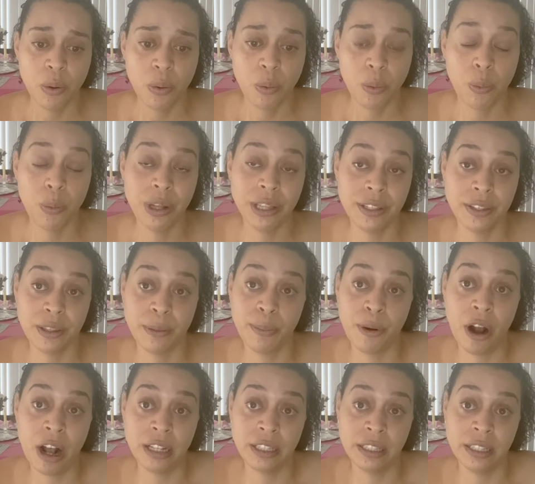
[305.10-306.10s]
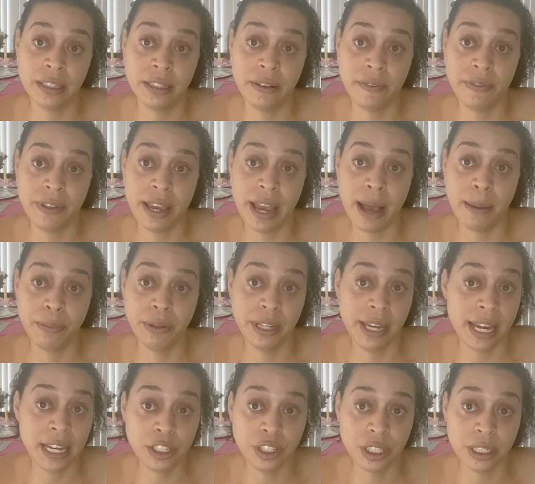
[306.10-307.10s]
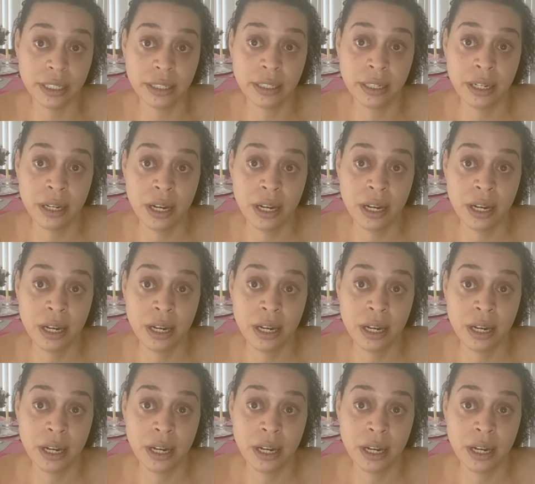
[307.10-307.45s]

what's the process of the application?